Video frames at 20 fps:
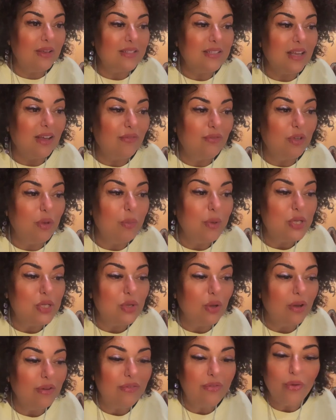yourself to be
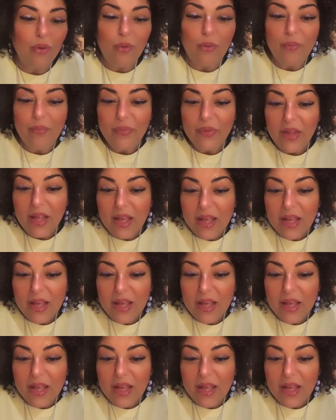joyful?